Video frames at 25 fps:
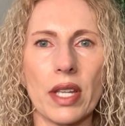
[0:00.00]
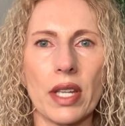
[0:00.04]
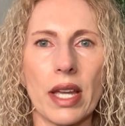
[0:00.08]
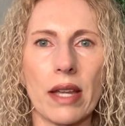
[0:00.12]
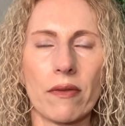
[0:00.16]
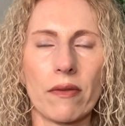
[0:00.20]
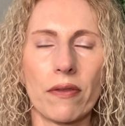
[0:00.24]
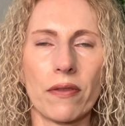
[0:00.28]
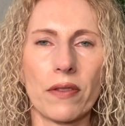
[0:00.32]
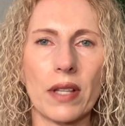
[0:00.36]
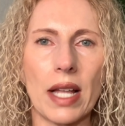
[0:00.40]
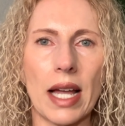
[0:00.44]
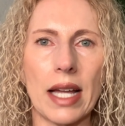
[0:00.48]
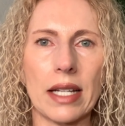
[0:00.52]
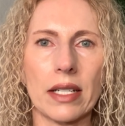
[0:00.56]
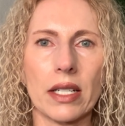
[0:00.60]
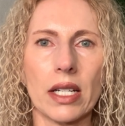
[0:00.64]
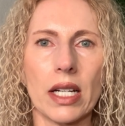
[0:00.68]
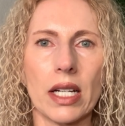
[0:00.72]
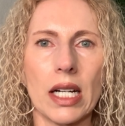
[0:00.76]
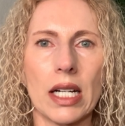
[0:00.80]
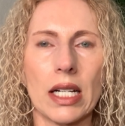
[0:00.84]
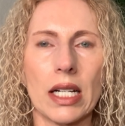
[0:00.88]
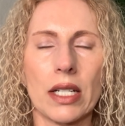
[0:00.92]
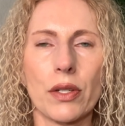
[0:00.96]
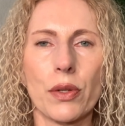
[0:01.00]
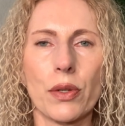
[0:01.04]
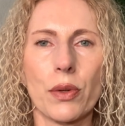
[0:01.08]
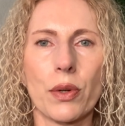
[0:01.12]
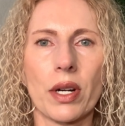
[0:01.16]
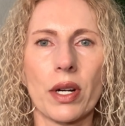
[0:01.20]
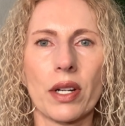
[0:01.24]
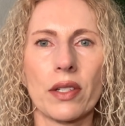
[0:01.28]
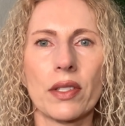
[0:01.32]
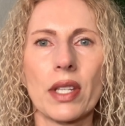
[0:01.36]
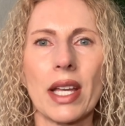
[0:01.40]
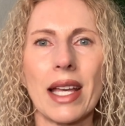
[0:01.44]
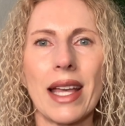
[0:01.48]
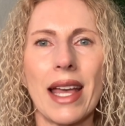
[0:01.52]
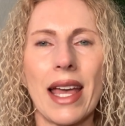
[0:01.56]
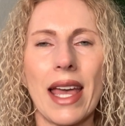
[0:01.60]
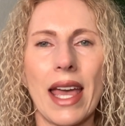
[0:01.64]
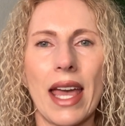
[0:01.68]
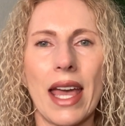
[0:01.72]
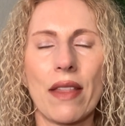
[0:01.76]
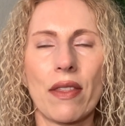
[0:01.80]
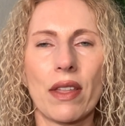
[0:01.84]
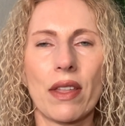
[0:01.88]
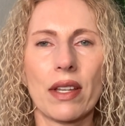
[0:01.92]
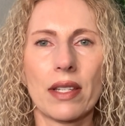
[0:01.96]
and flattened contours,
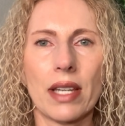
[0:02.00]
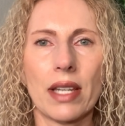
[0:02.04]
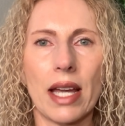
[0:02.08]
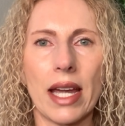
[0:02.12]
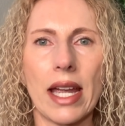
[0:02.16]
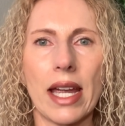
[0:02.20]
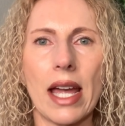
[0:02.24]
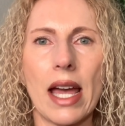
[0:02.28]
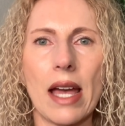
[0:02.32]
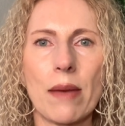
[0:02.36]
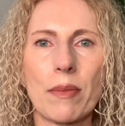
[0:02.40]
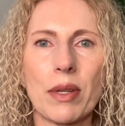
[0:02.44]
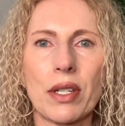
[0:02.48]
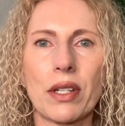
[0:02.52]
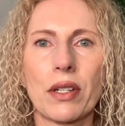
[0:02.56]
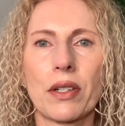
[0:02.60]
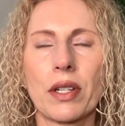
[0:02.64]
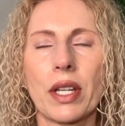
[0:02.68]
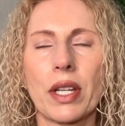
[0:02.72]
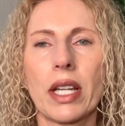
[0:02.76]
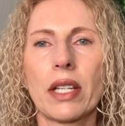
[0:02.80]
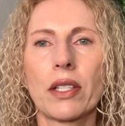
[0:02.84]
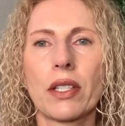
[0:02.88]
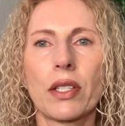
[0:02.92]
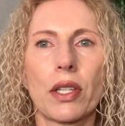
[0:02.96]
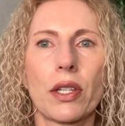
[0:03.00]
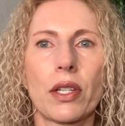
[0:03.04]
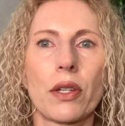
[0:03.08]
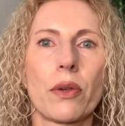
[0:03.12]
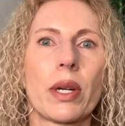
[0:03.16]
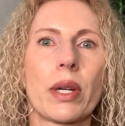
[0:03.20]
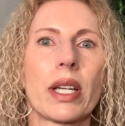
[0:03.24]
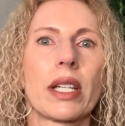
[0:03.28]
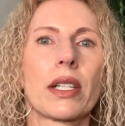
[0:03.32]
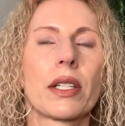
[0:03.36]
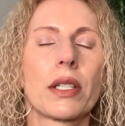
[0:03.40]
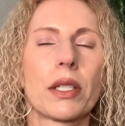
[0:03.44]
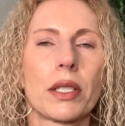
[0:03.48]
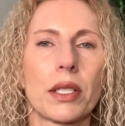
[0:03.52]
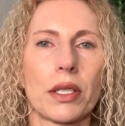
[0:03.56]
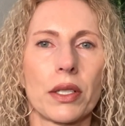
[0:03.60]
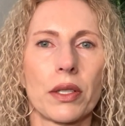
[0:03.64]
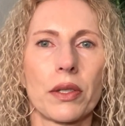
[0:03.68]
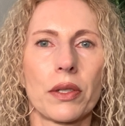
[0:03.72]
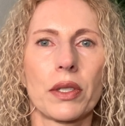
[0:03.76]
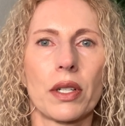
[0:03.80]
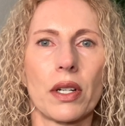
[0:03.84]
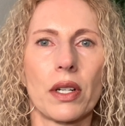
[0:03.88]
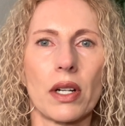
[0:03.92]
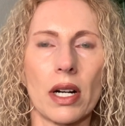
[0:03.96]
and the diameter needs to include
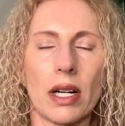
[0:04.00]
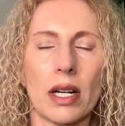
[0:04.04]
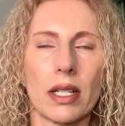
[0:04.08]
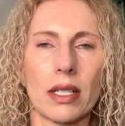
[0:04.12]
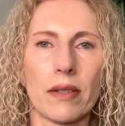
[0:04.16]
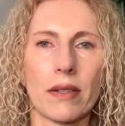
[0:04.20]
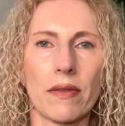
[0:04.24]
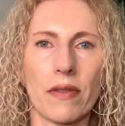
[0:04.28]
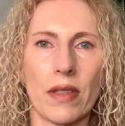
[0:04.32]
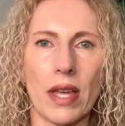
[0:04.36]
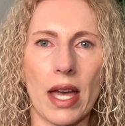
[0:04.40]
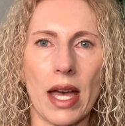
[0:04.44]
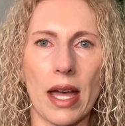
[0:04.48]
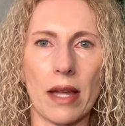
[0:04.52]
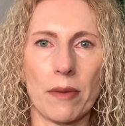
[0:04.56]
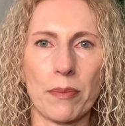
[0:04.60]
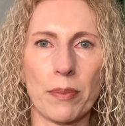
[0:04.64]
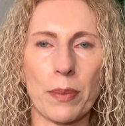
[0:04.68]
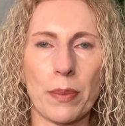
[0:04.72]
all of that.